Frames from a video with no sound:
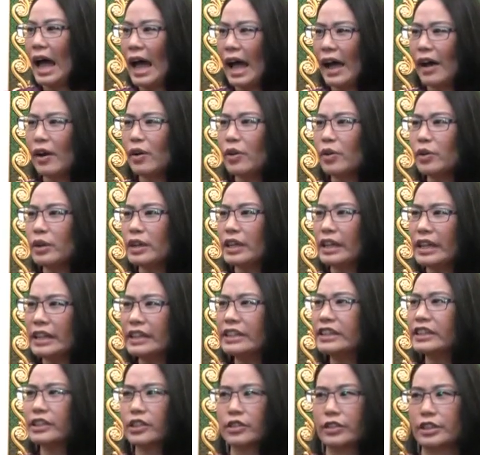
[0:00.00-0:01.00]
how
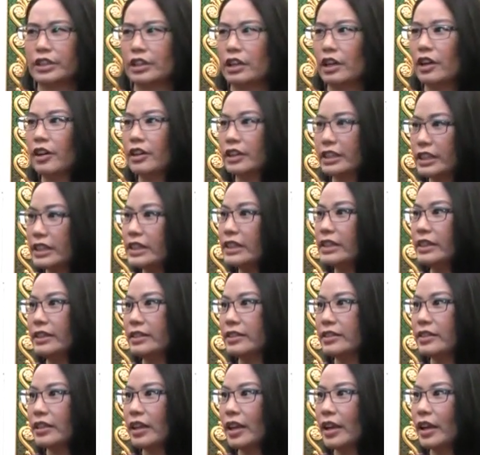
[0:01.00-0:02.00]
intricate are
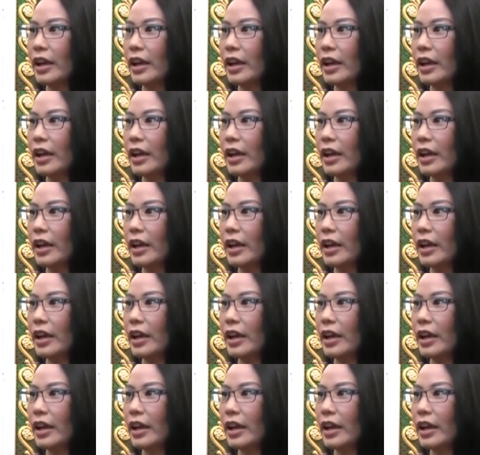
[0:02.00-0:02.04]
these?